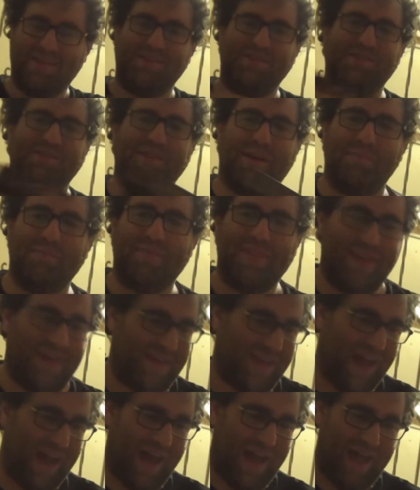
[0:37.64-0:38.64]

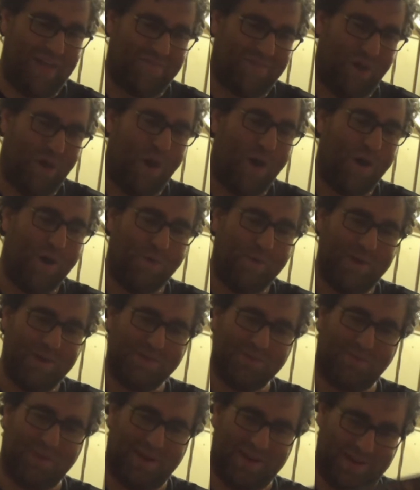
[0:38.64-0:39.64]
Something I have
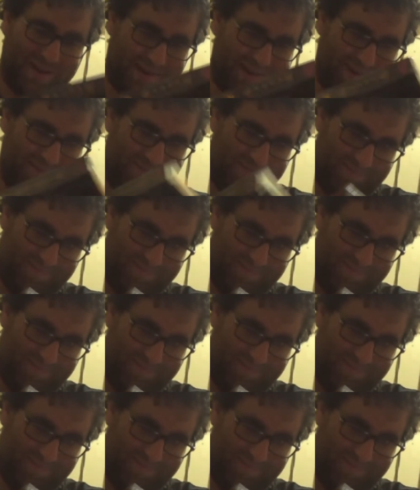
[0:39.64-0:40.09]
always wanted.